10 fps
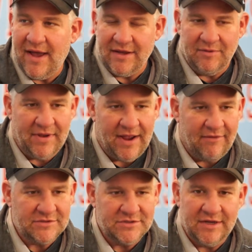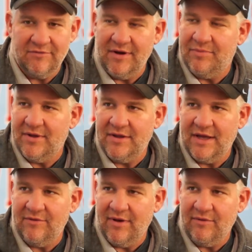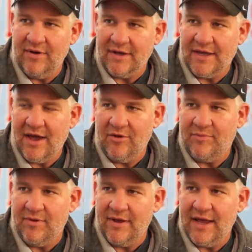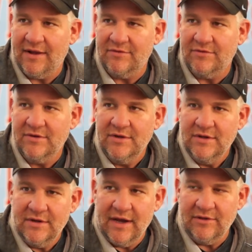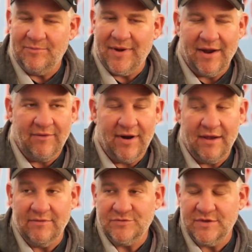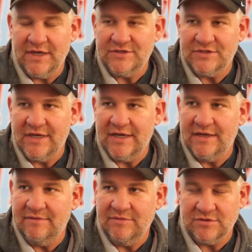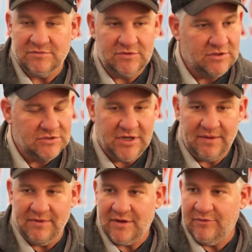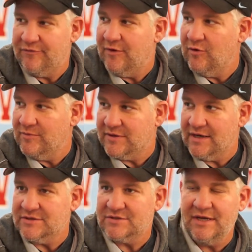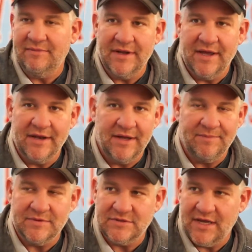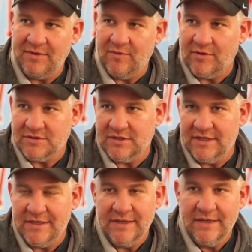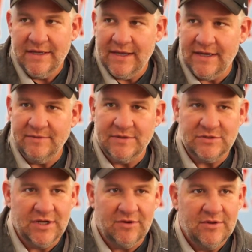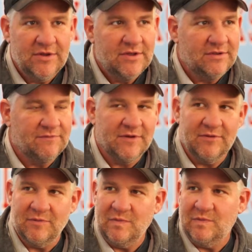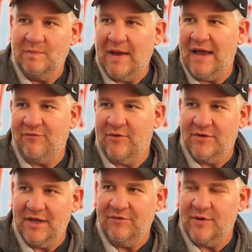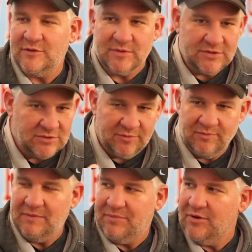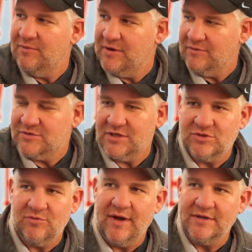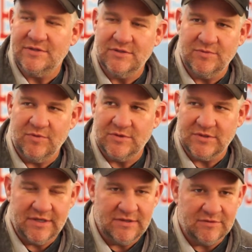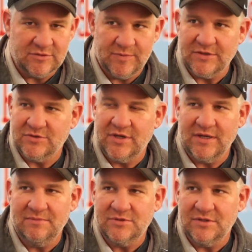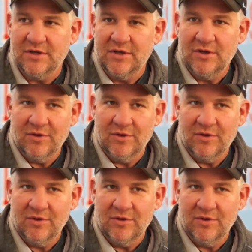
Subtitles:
back in a power set and ran play. They hadn't ran a counter play out of their power eye, which we hadn't seen, and it was a good job by Coach Fogelman kind of scheming that up. And Sammy walks in. And you feel bad for our defense because you've been putting them in those situations. And once again, special teams, and